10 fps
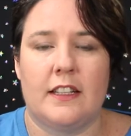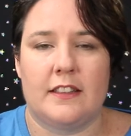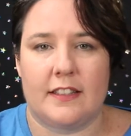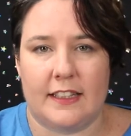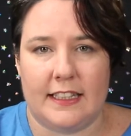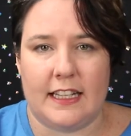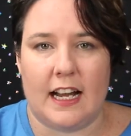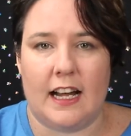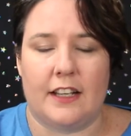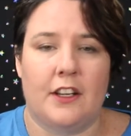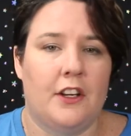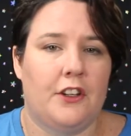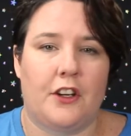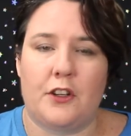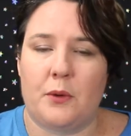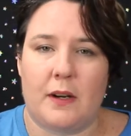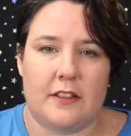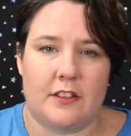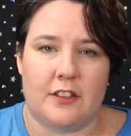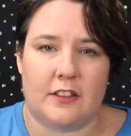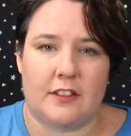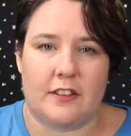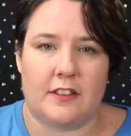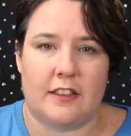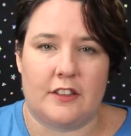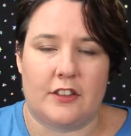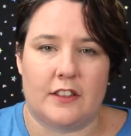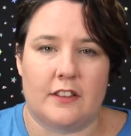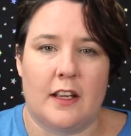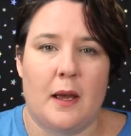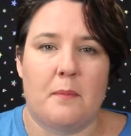to the yarn. You can always adjust your stitches,